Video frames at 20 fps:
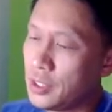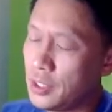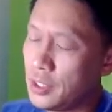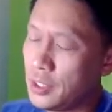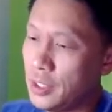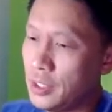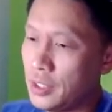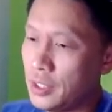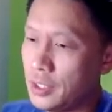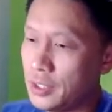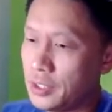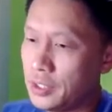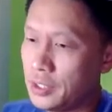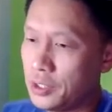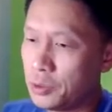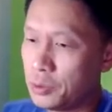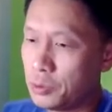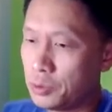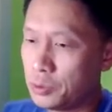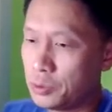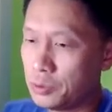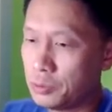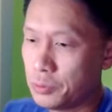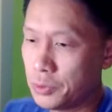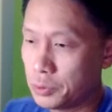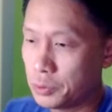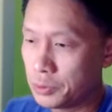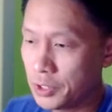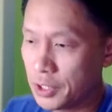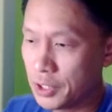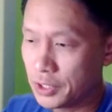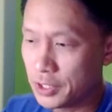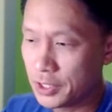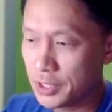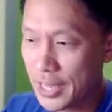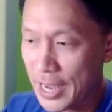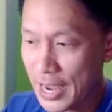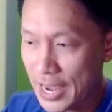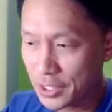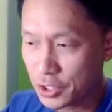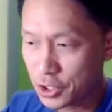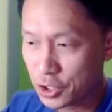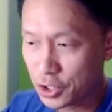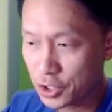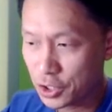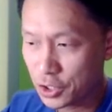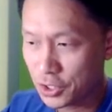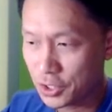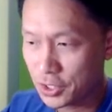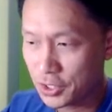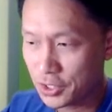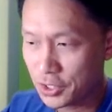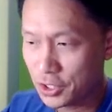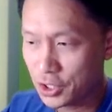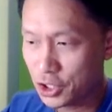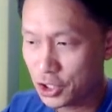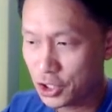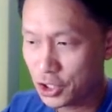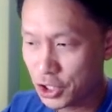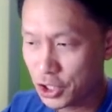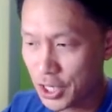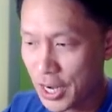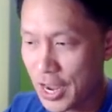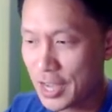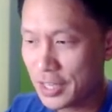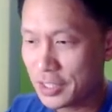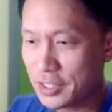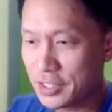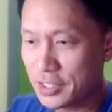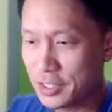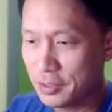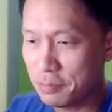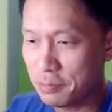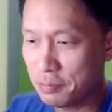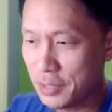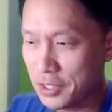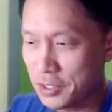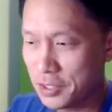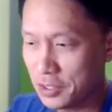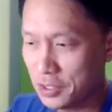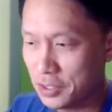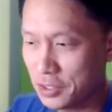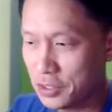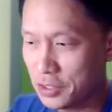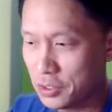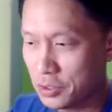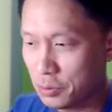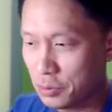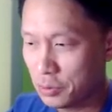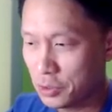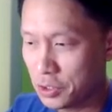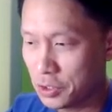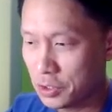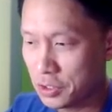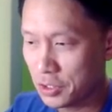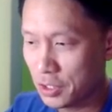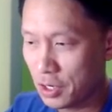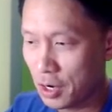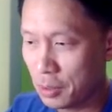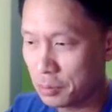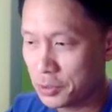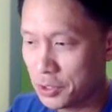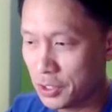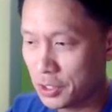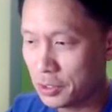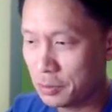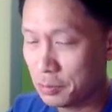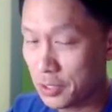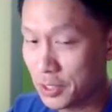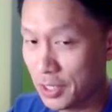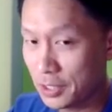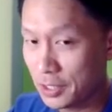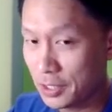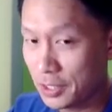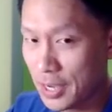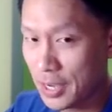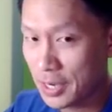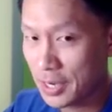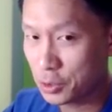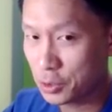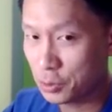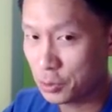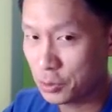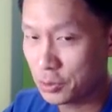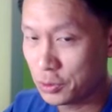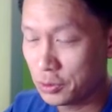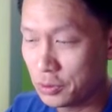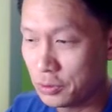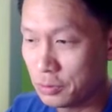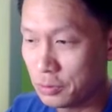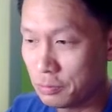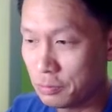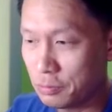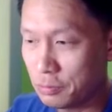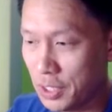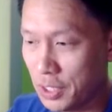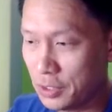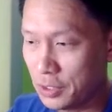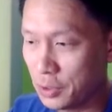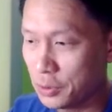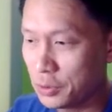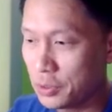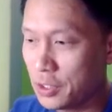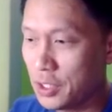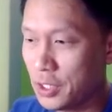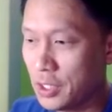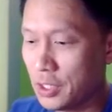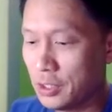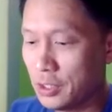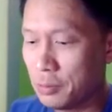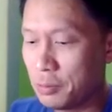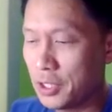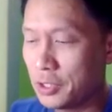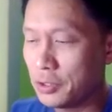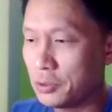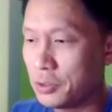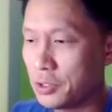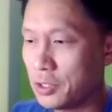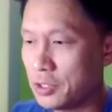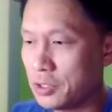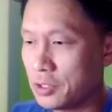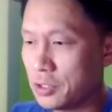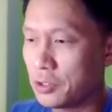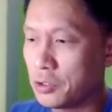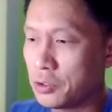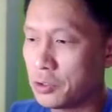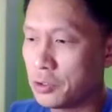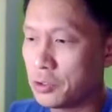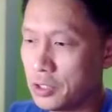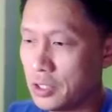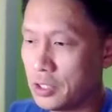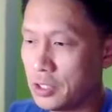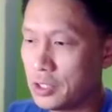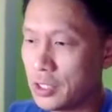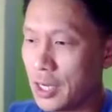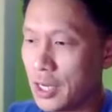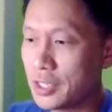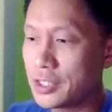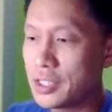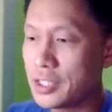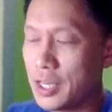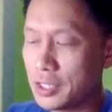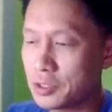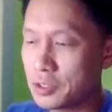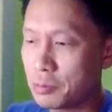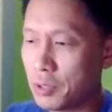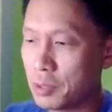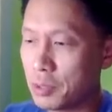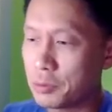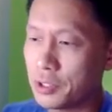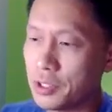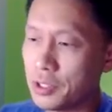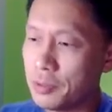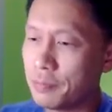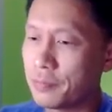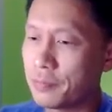And here we will take the dash chat message, which is an object, but not the actual payload. The payload is under the .text property.